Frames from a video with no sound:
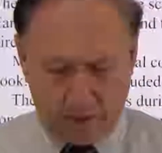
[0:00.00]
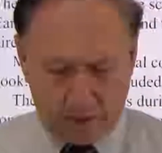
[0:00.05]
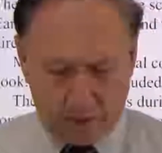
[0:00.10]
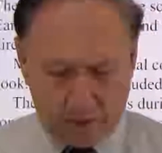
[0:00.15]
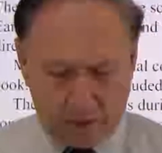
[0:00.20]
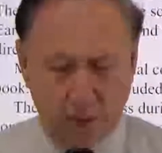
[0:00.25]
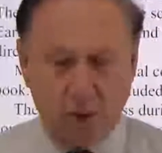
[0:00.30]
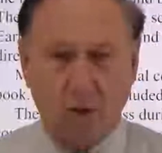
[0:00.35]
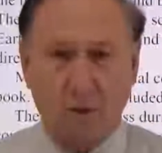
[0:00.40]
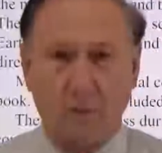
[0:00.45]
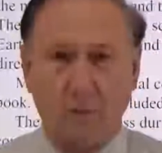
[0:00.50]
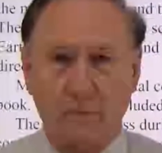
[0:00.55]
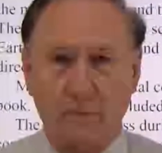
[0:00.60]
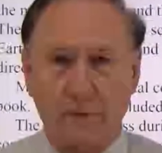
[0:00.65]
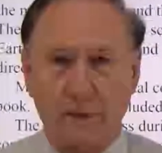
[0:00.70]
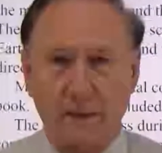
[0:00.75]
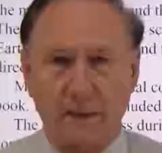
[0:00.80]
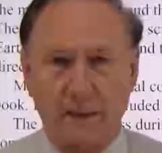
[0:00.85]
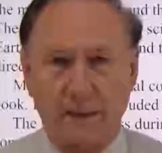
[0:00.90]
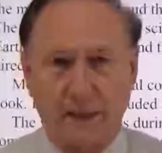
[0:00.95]
So
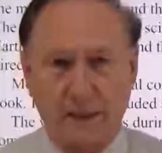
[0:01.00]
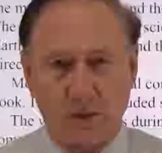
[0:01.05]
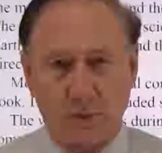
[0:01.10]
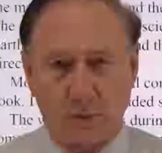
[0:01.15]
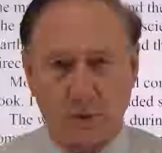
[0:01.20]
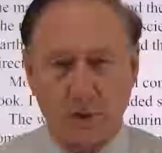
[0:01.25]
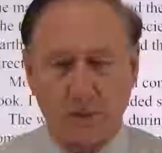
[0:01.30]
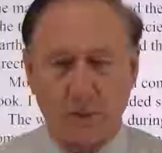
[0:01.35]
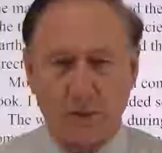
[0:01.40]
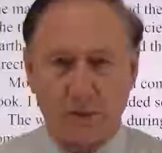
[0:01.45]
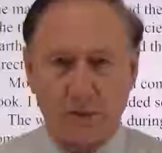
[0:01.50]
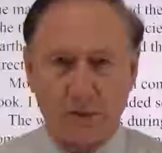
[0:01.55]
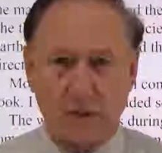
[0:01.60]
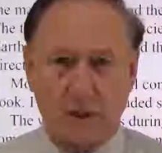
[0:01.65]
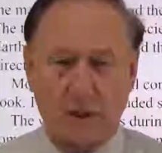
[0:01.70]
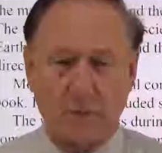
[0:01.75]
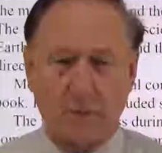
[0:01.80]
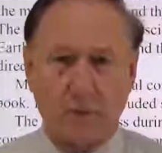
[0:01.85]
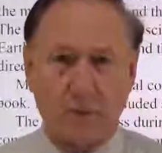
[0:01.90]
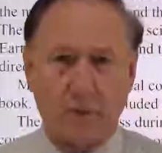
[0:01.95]
that's one of the reasons
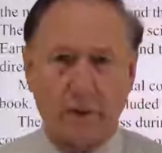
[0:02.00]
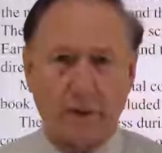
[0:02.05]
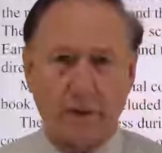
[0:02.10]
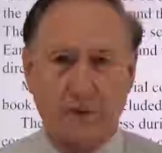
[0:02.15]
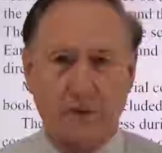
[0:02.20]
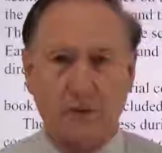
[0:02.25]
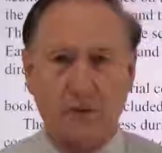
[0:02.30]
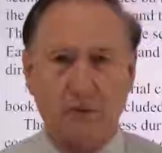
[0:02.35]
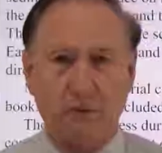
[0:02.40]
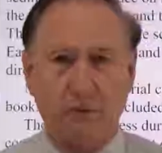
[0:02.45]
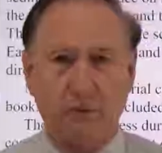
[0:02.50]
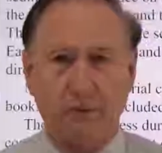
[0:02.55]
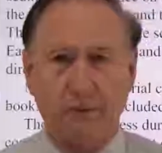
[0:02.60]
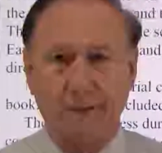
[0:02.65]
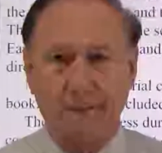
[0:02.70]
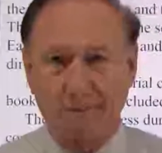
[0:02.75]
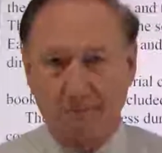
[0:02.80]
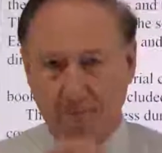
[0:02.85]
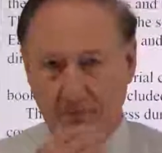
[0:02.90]
I'm going to